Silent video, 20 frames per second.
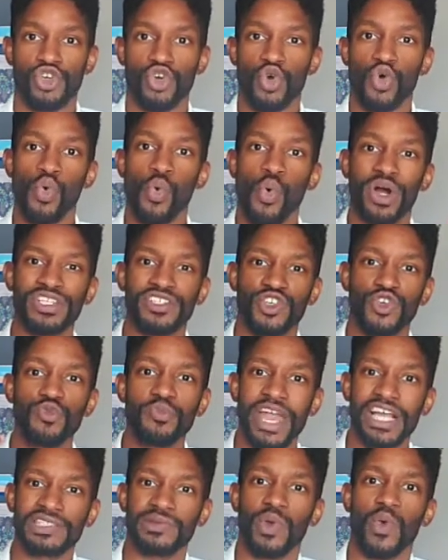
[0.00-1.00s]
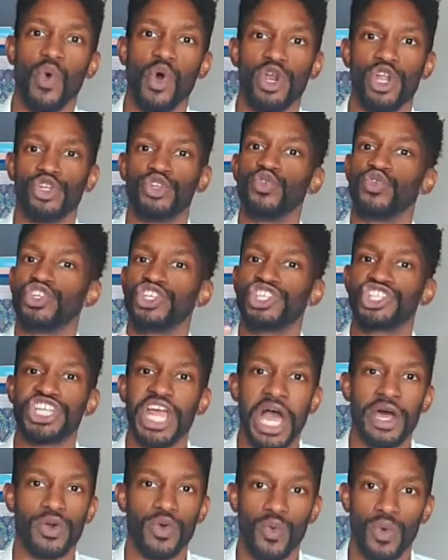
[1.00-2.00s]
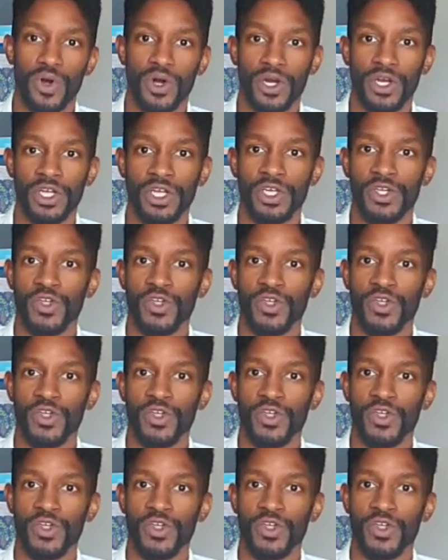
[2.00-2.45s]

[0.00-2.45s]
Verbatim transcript: who wants who makes me want to do the shadow work,